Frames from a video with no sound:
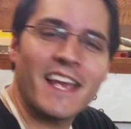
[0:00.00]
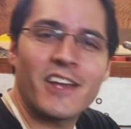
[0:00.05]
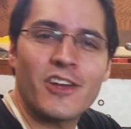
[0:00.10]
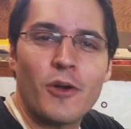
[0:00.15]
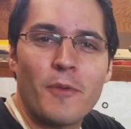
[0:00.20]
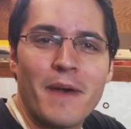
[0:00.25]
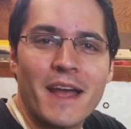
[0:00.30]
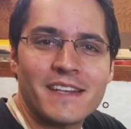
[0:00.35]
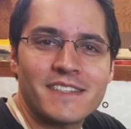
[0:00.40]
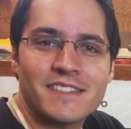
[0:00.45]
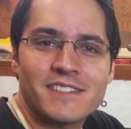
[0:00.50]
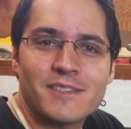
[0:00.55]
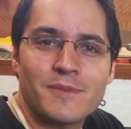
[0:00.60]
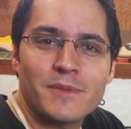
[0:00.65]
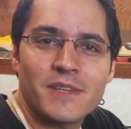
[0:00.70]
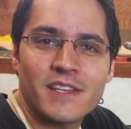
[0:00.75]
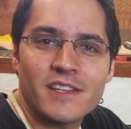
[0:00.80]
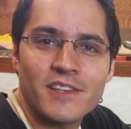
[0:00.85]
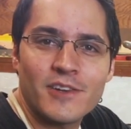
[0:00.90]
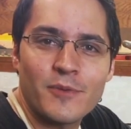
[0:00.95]
and go back to
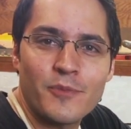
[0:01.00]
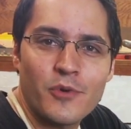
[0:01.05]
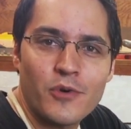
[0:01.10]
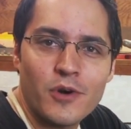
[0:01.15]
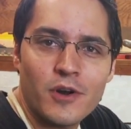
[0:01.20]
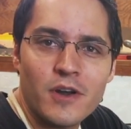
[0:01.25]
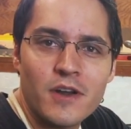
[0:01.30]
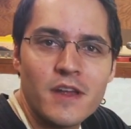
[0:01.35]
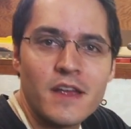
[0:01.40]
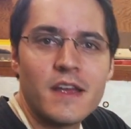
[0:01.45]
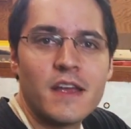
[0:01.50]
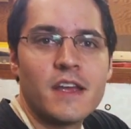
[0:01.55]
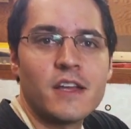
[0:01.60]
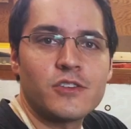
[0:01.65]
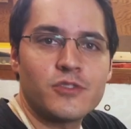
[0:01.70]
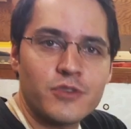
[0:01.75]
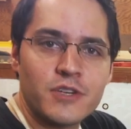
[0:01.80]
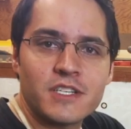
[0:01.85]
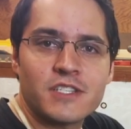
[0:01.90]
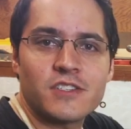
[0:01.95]
something a little more
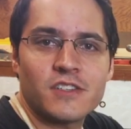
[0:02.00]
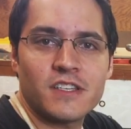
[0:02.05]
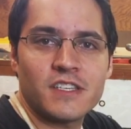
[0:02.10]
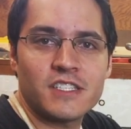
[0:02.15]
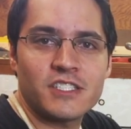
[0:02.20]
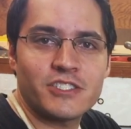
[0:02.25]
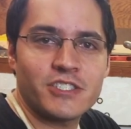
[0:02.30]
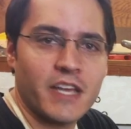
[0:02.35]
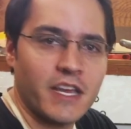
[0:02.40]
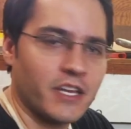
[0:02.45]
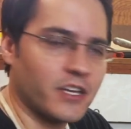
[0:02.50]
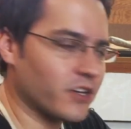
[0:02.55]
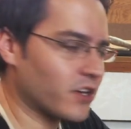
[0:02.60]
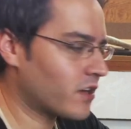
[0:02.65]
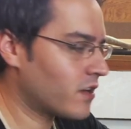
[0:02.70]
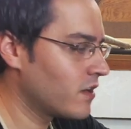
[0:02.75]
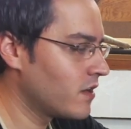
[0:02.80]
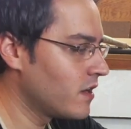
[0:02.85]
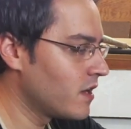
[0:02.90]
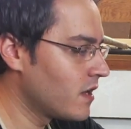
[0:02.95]
traditionally
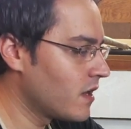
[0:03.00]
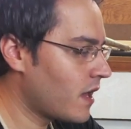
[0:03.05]
shaker.